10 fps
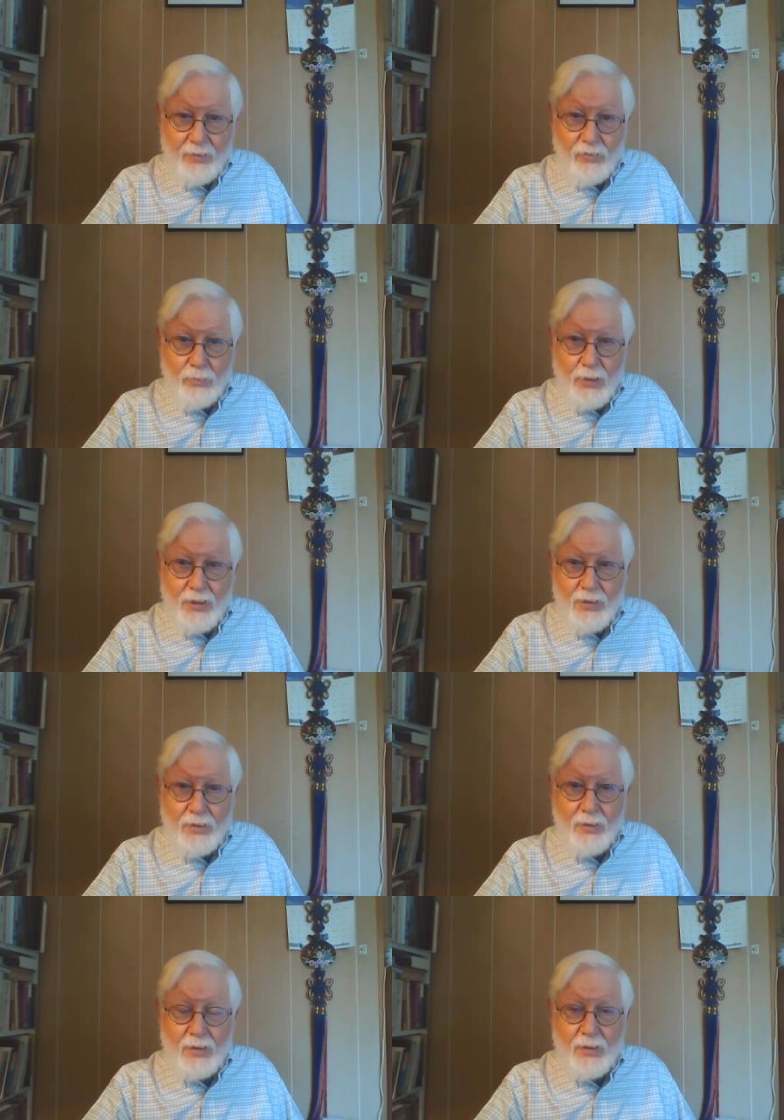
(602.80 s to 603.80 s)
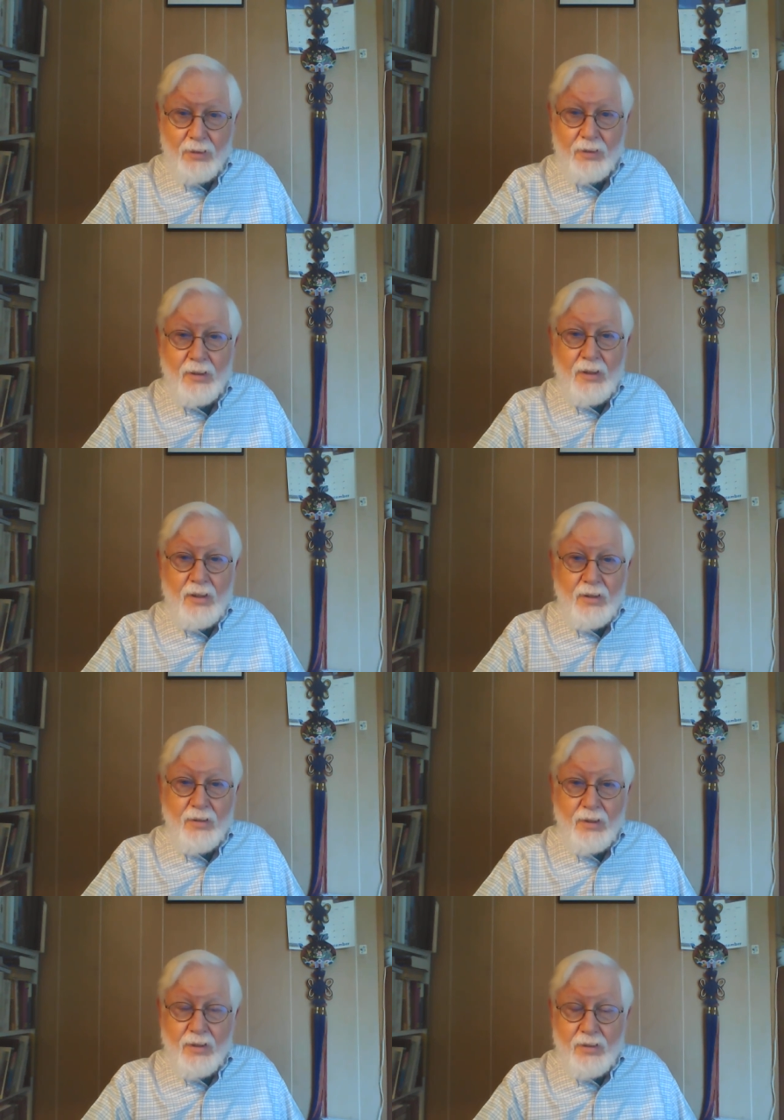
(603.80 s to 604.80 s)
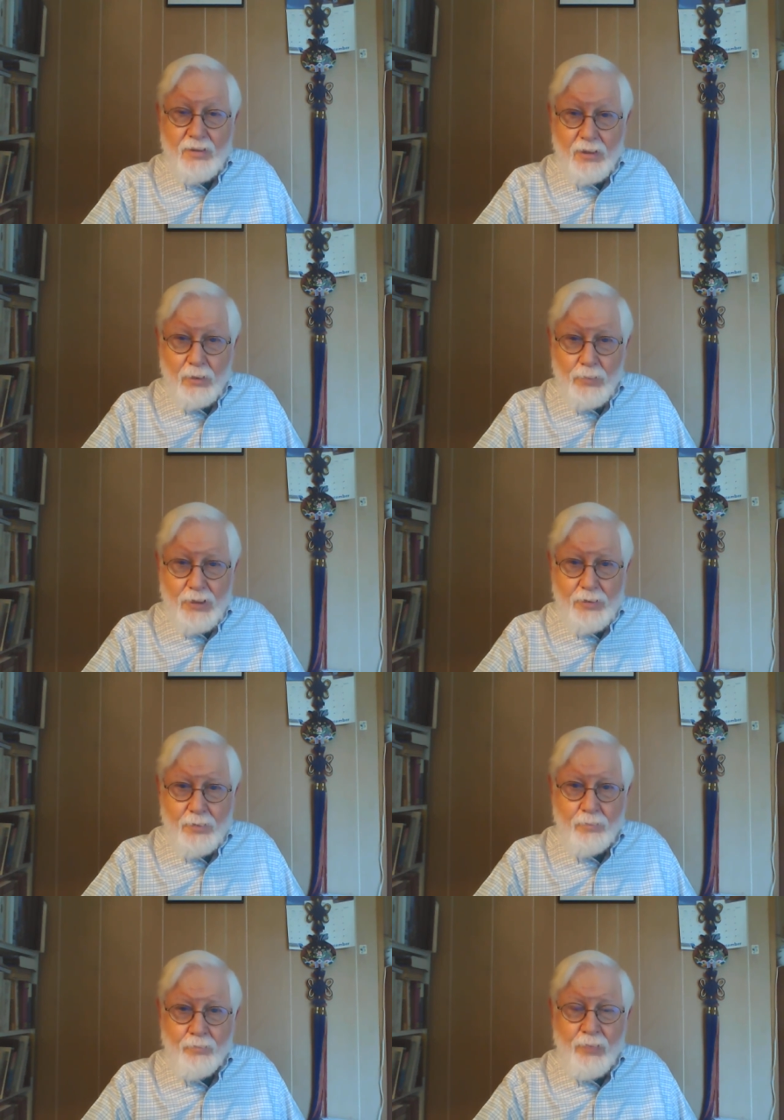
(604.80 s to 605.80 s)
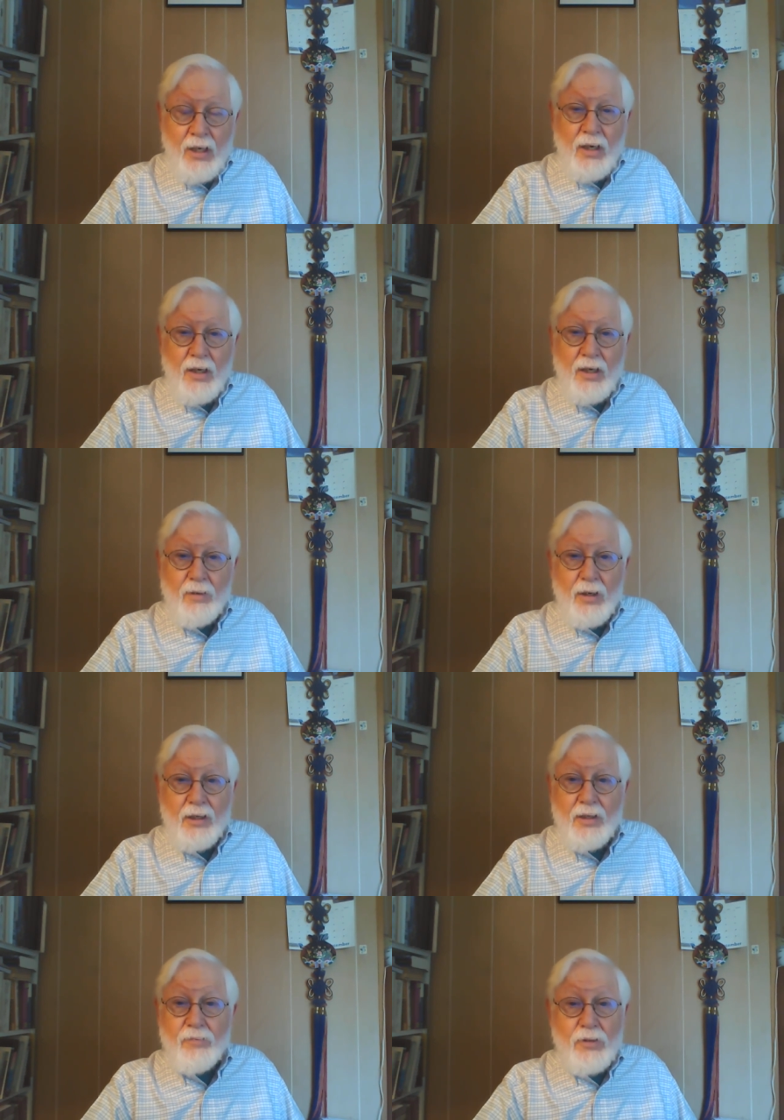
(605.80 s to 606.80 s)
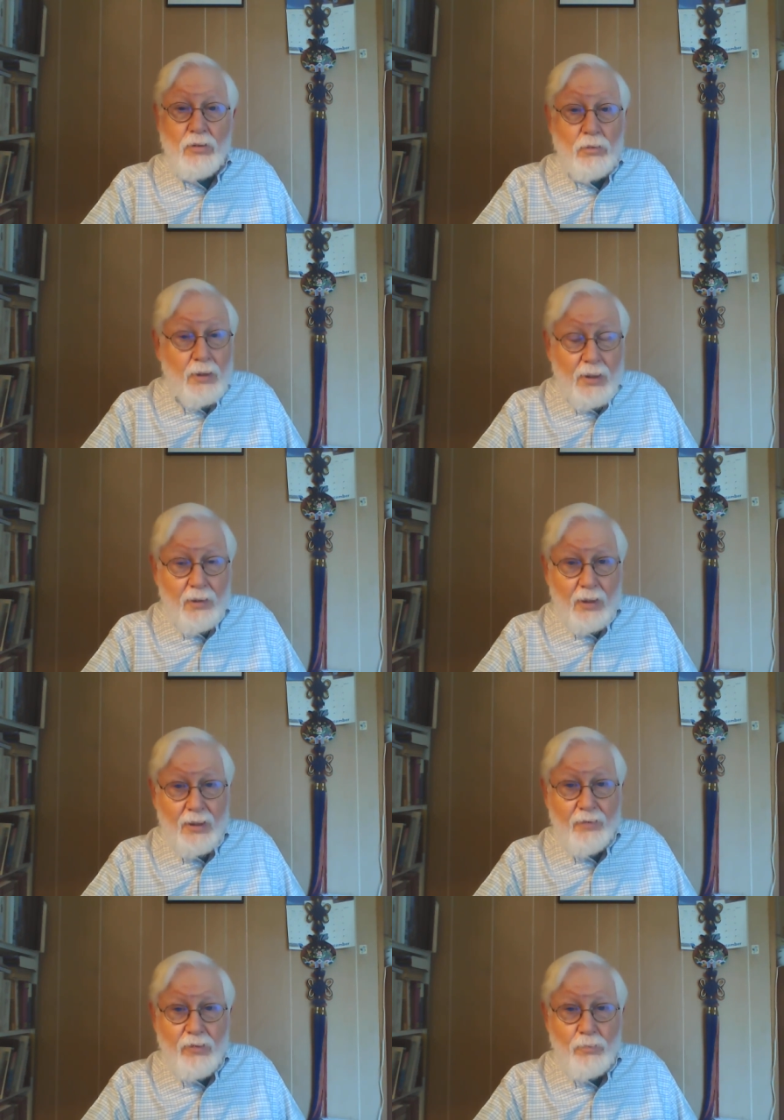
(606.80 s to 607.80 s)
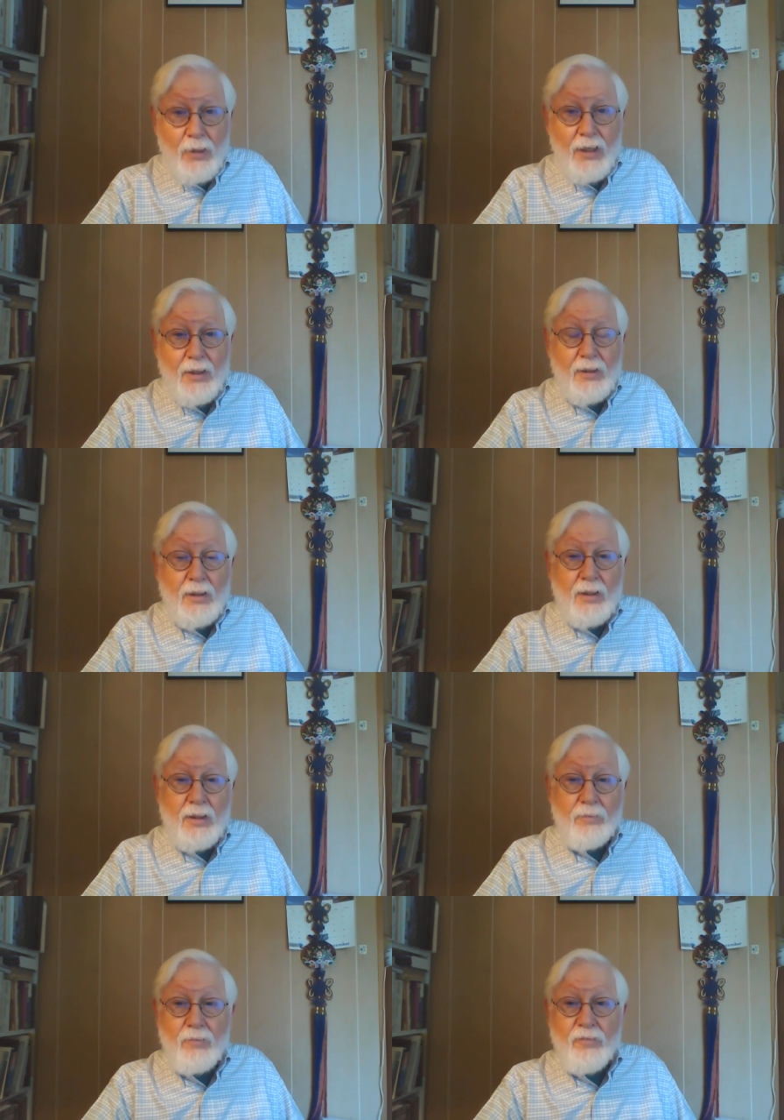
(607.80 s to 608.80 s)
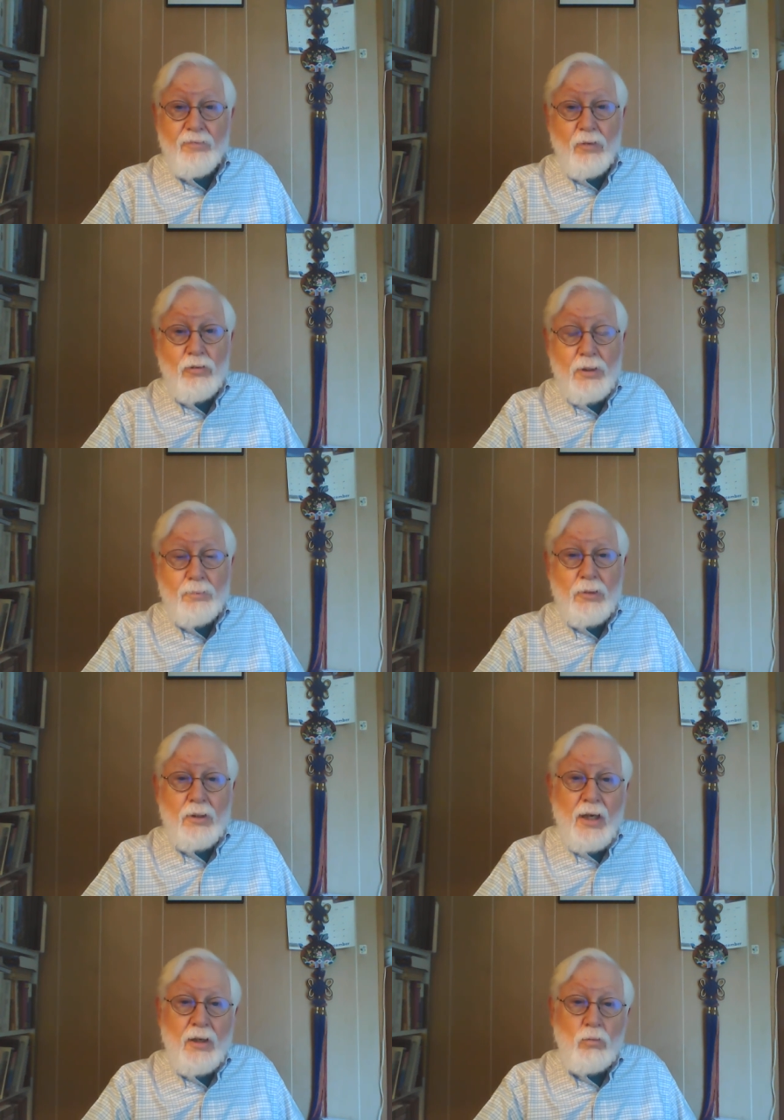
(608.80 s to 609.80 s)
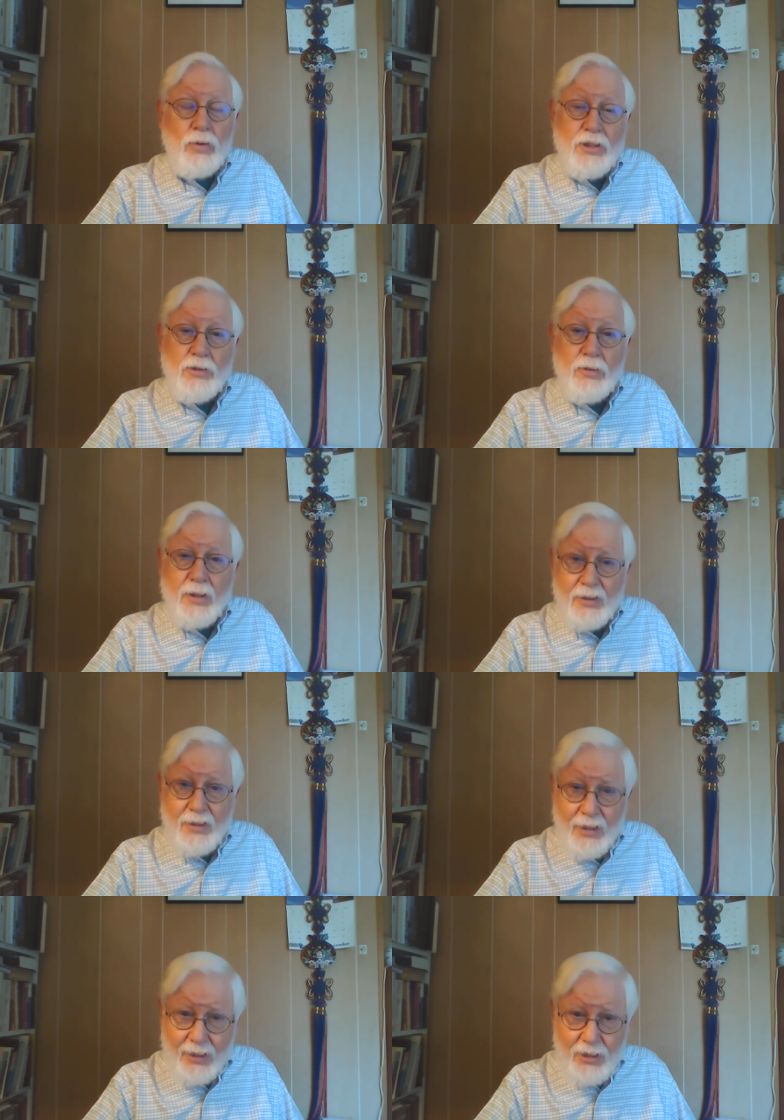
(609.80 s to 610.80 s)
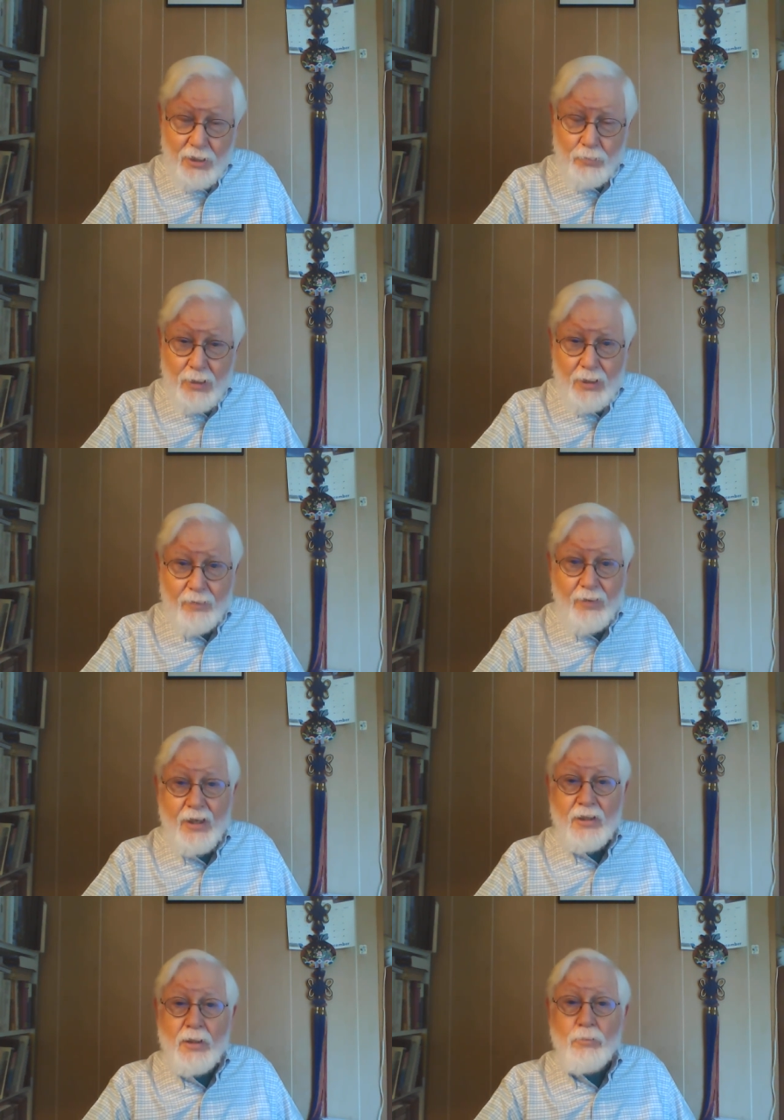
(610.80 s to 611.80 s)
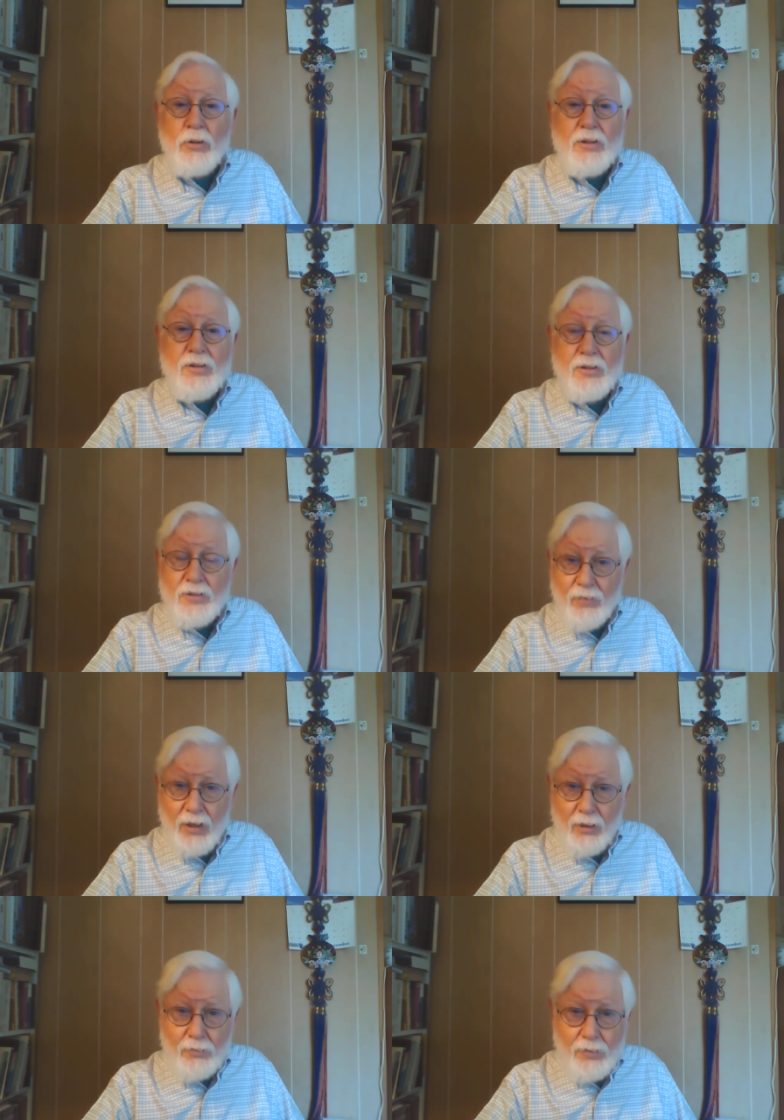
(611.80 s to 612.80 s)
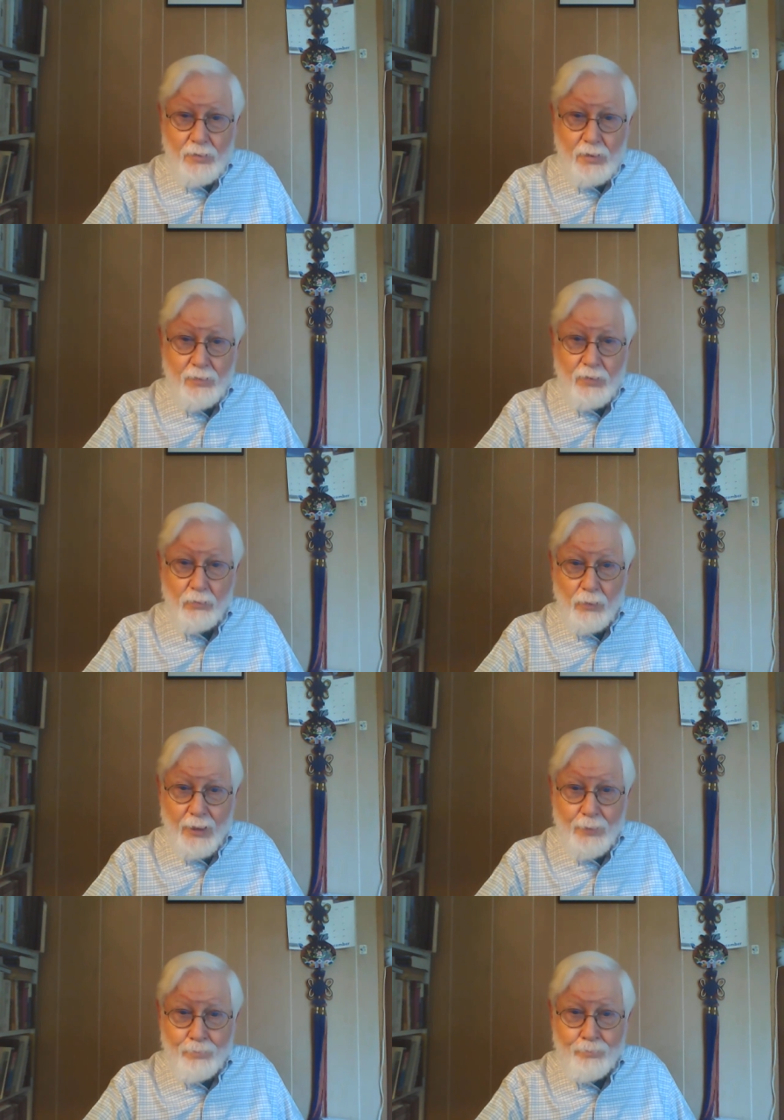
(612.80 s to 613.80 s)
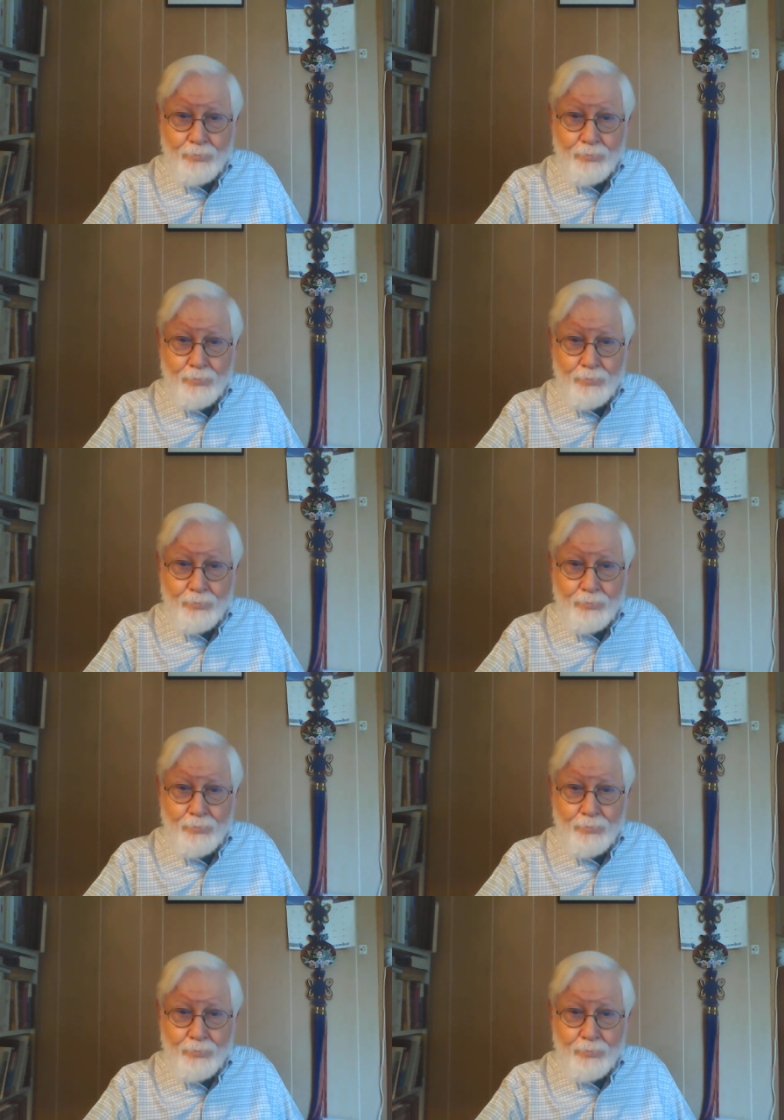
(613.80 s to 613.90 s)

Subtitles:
information in the syllabus. I'll give you my phone number at which you can text me, and that number is as follows, if you're ready: